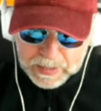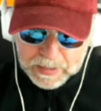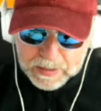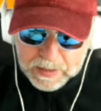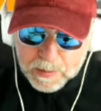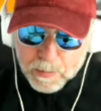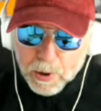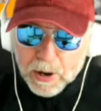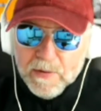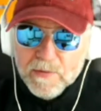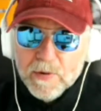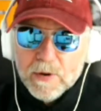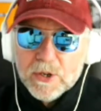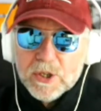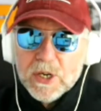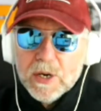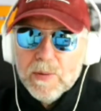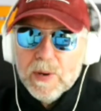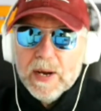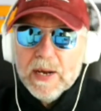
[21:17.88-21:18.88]
The Breakfast
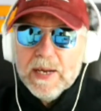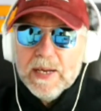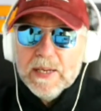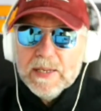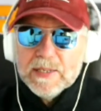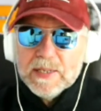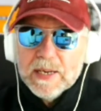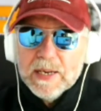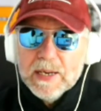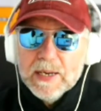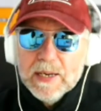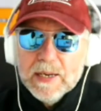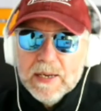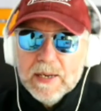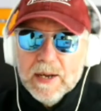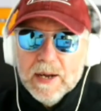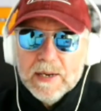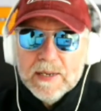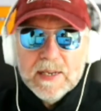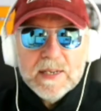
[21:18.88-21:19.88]
Show is
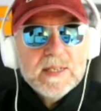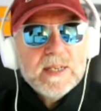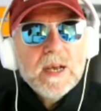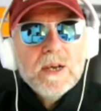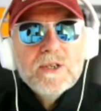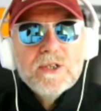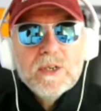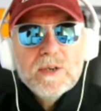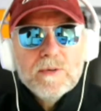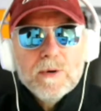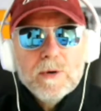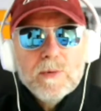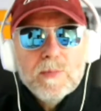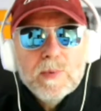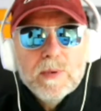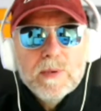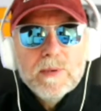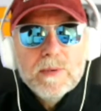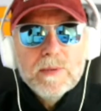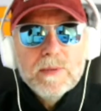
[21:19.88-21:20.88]
a discussion group,
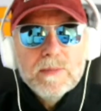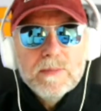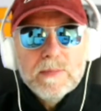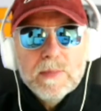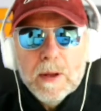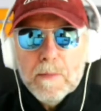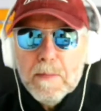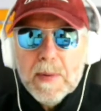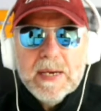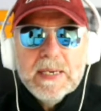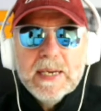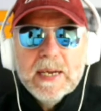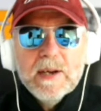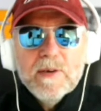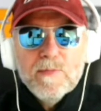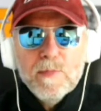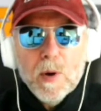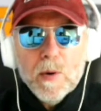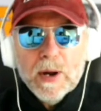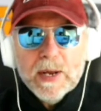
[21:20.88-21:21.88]
a meeting
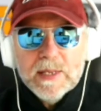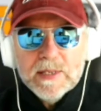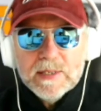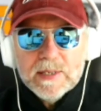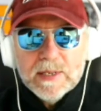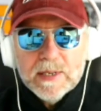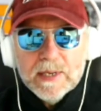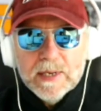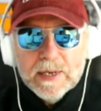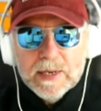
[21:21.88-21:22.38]
of minds